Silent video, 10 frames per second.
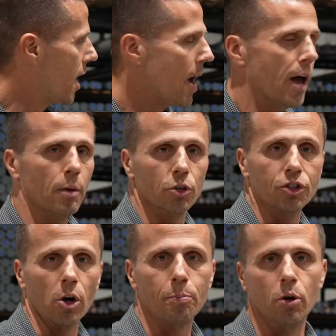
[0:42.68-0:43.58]
and it will
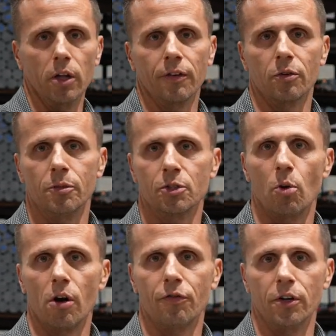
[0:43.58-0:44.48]
start pulling from this
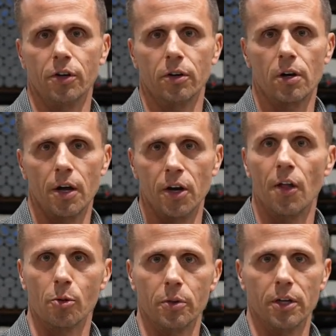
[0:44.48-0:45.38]
bar feeder
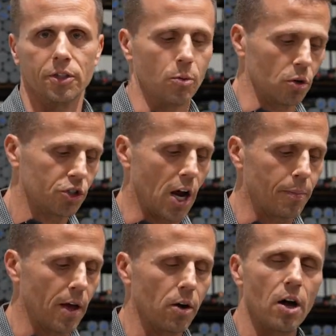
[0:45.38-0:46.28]
another piece. It will
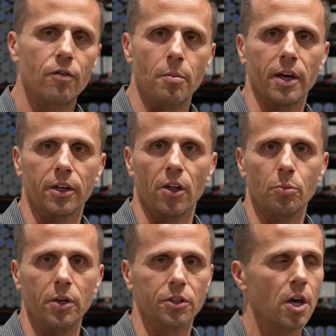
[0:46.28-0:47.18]
chop that off, make
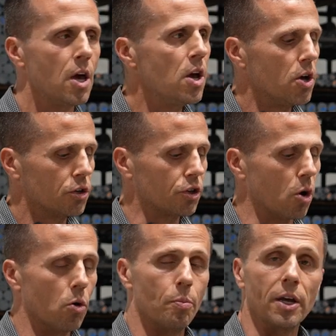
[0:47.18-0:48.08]
another piece.
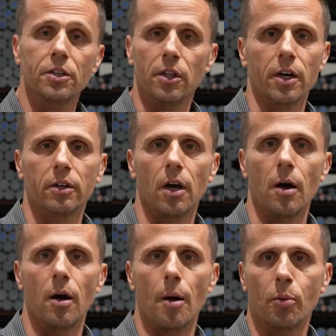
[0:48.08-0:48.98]
So basically,
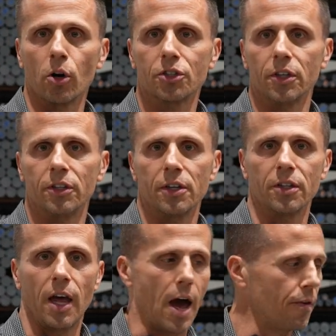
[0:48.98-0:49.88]
a person
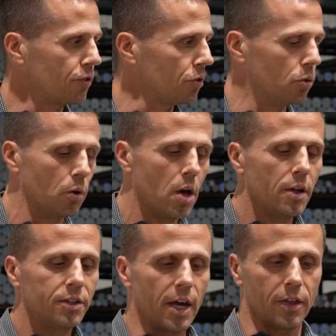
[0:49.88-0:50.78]
doesn't have to
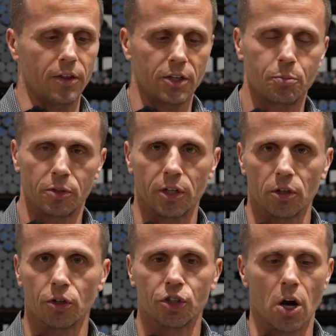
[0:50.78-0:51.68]
take this
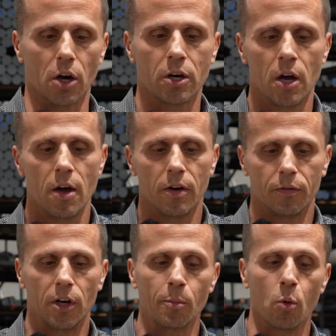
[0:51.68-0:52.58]
particular chunk.
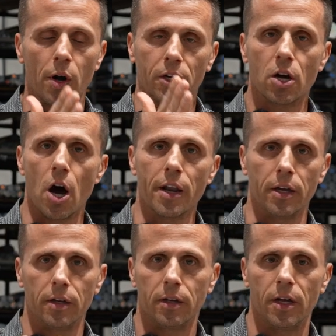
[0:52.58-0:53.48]
Number one, cut
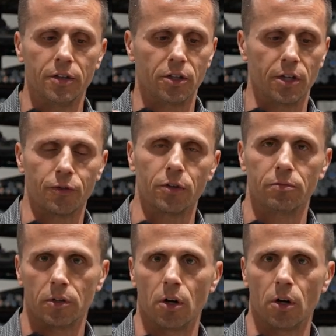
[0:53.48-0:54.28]
it into different